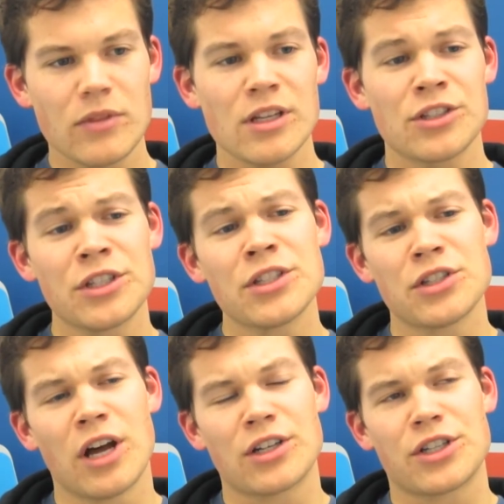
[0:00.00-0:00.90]
Since
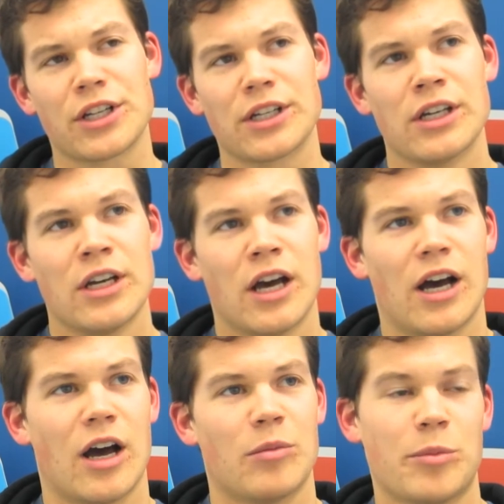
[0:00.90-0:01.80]
launching
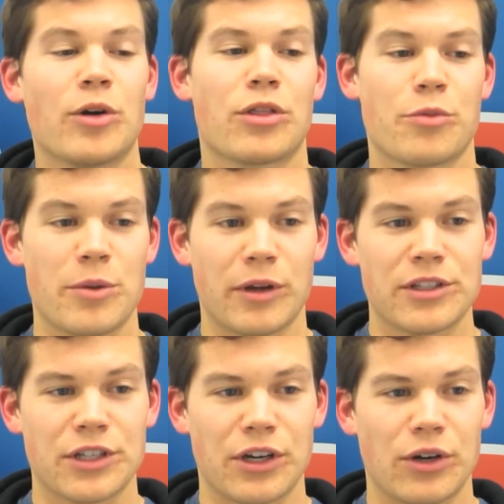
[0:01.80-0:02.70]
um, about three
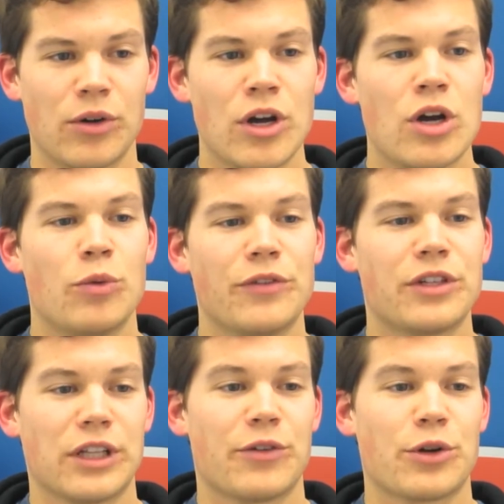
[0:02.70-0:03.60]
months ago, we've
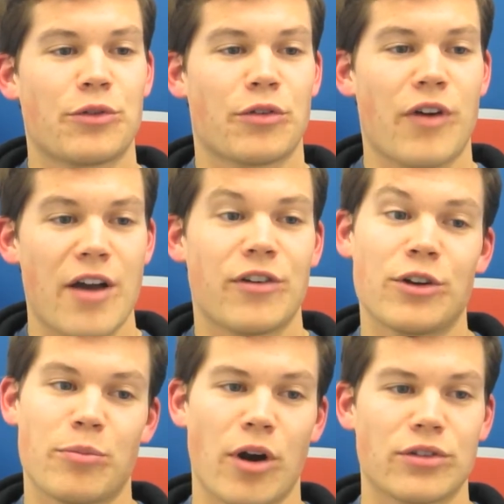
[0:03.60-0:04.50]
delivered over
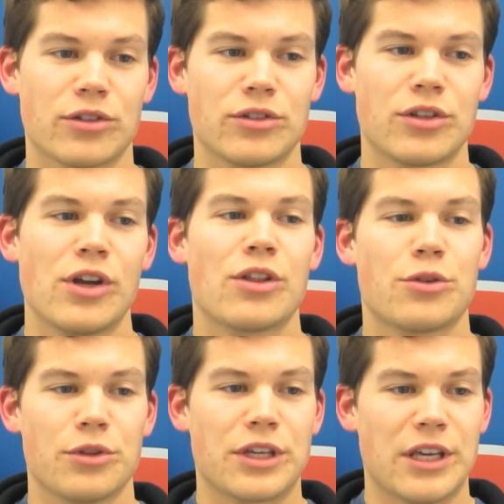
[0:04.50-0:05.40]
500 parcels
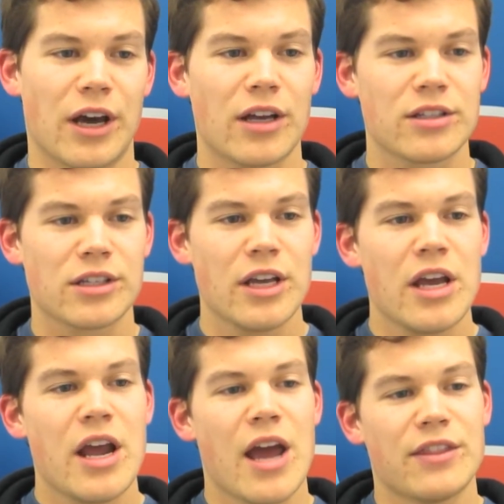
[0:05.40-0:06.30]
through the kiosk,
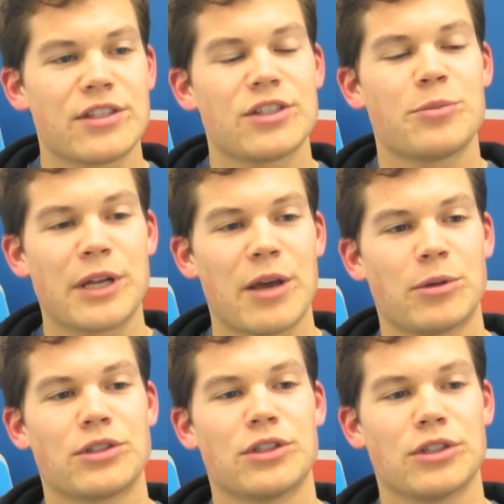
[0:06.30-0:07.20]
and this has been
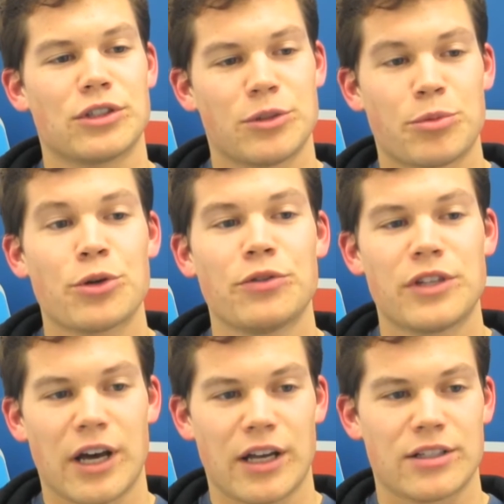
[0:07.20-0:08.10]
able to, to prove
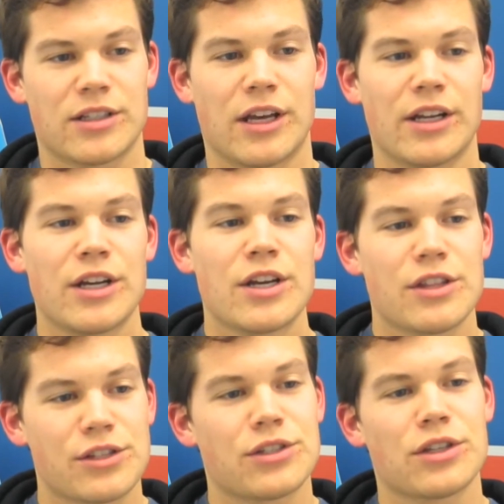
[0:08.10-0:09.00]
to us that
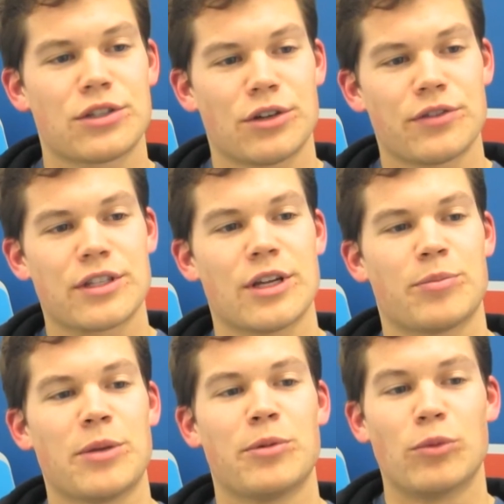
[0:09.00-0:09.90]
this is a service that
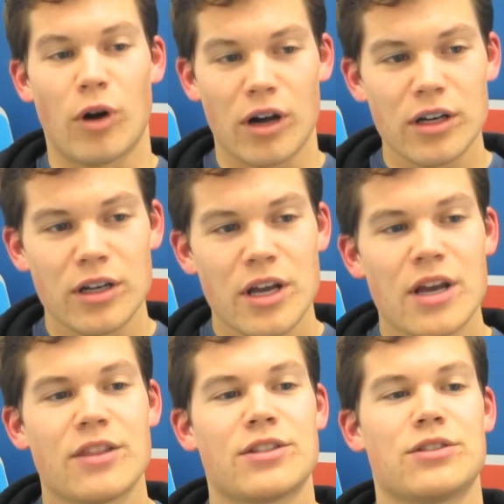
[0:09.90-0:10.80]
people want,
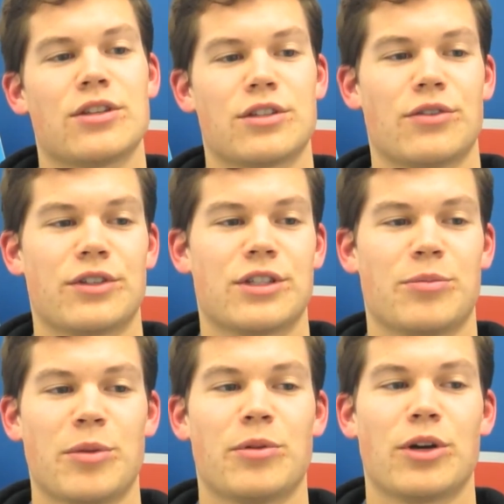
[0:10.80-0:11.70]
this is a service that
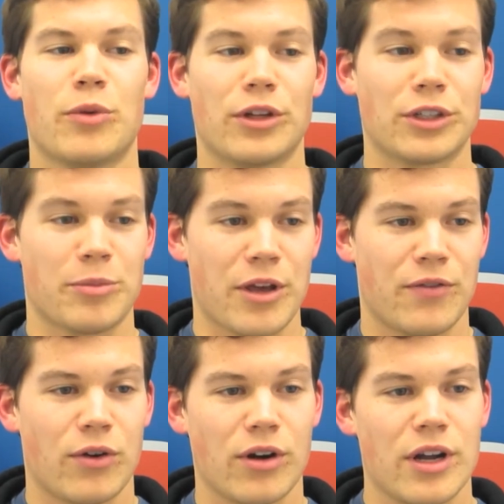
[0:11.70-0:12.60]
people are willing to pay
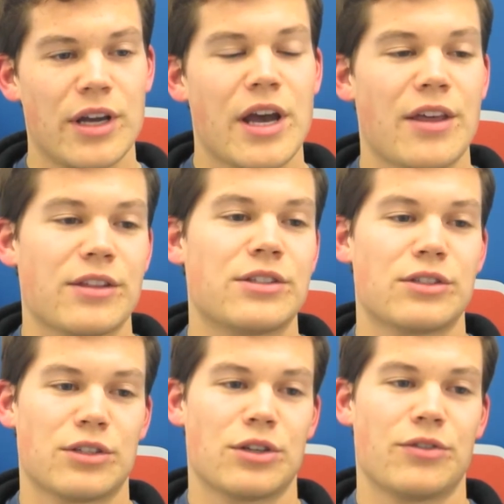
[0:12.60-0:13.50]
for, and this is
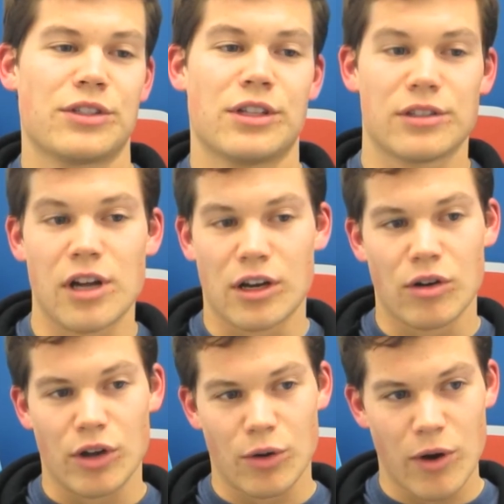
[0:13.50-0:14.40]
a service that's not
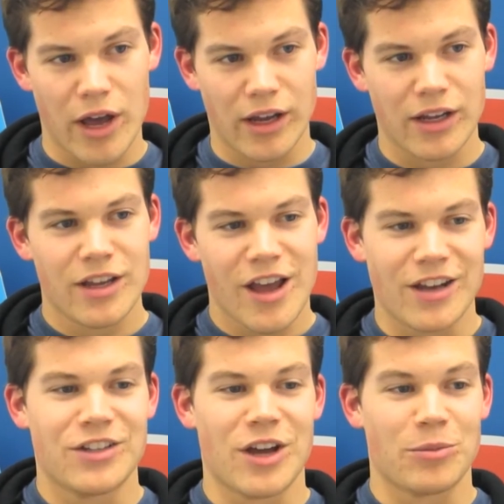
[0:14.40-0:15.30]
going away
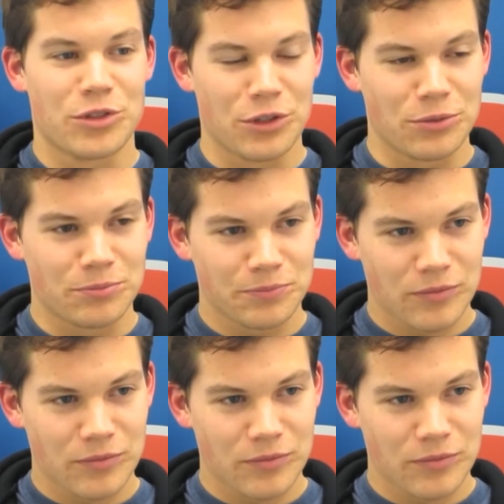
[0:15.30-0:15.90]
anytime soon.